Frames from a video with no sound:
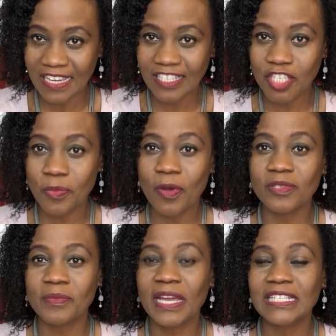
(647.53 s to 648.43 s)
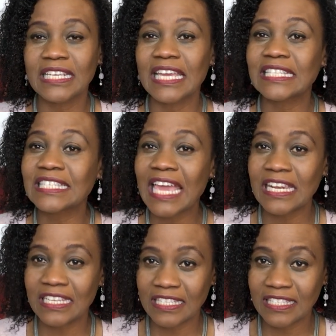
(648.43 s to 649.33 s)
into the property market and get
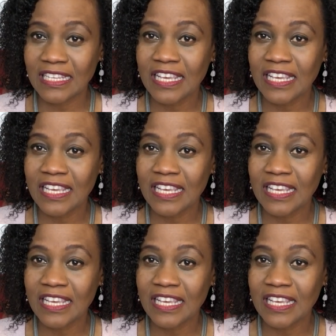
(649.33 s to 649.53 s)
tenants.